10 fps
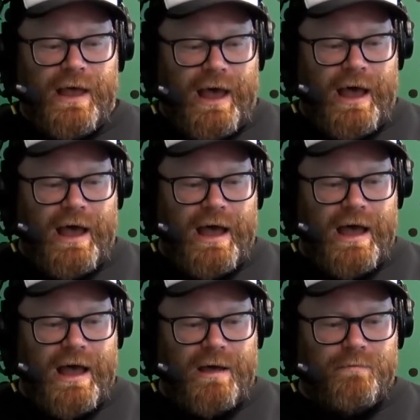
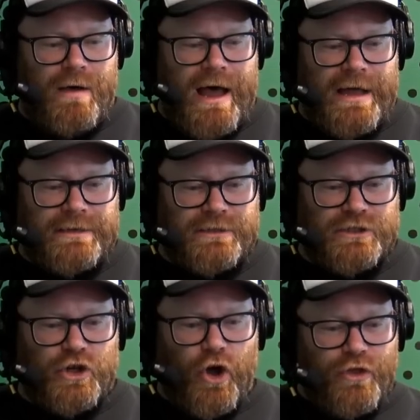
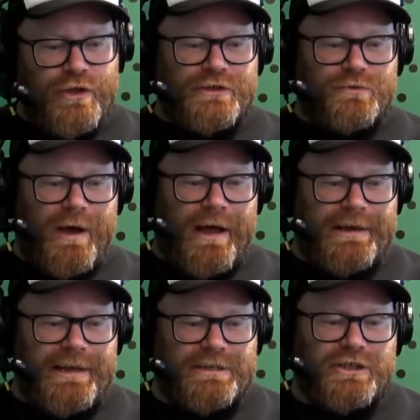Martin's got this one
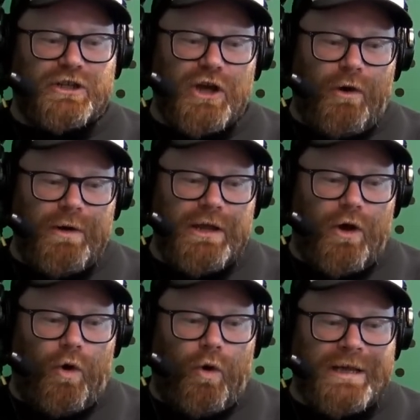here. Degoe
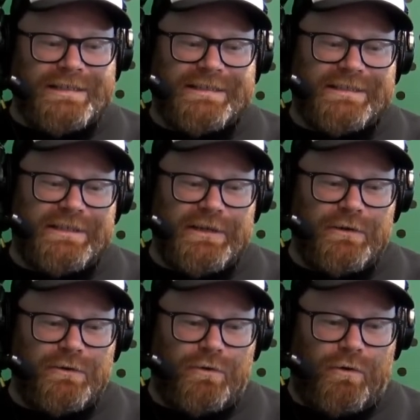or
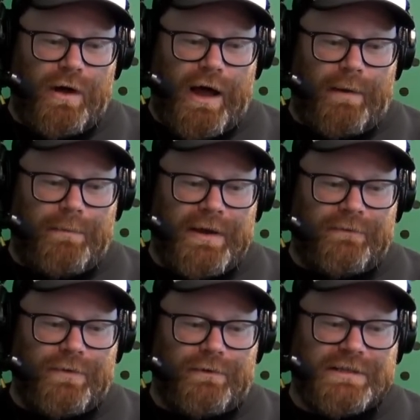Steele are better
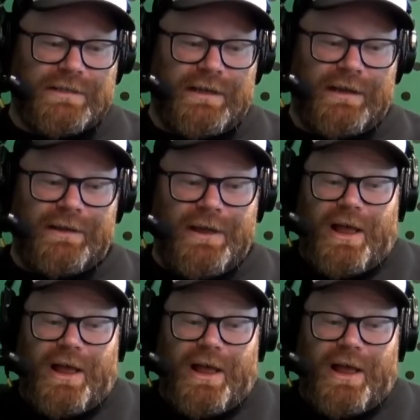for the rest of the year?